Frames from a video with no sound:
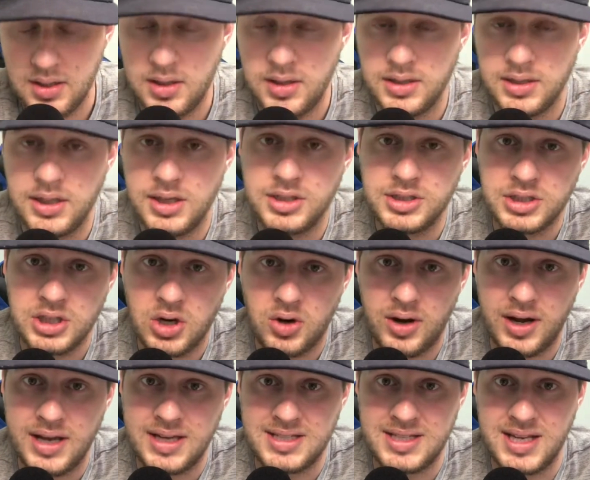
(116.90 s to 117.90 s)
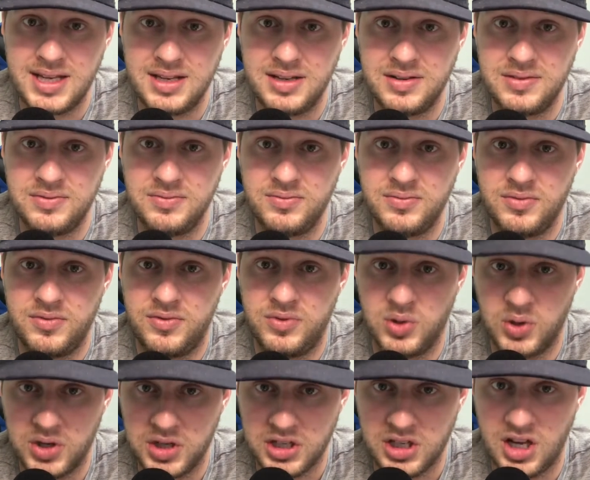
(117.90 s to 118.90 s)
Years ago, I attended
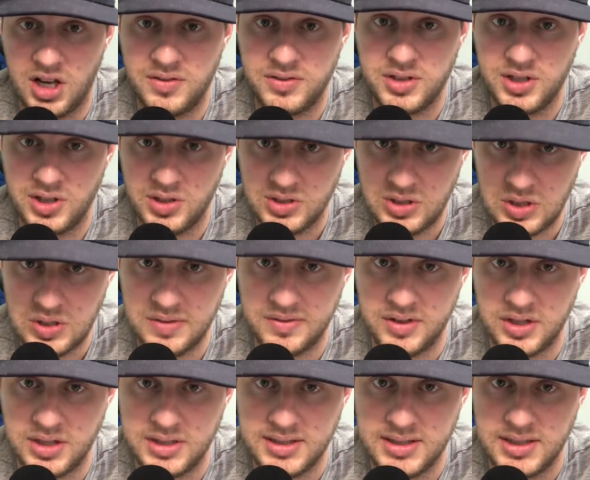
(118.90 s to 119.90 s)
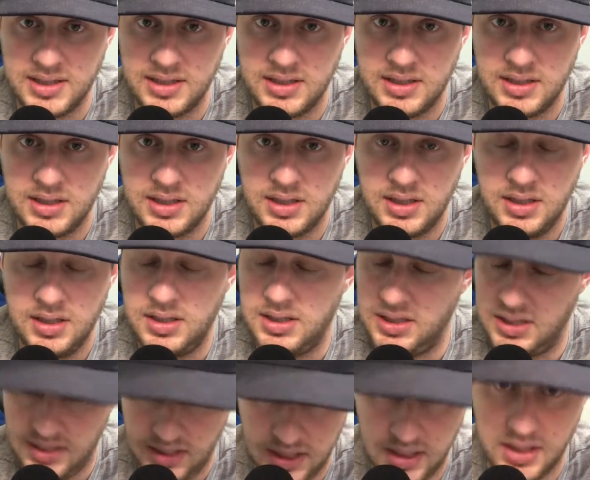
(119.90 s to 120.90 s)
Florida Gulf Coast University.
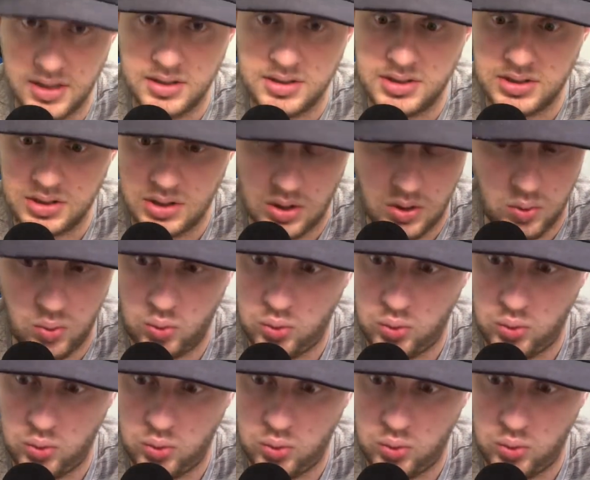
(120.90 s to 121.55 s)
Years ago.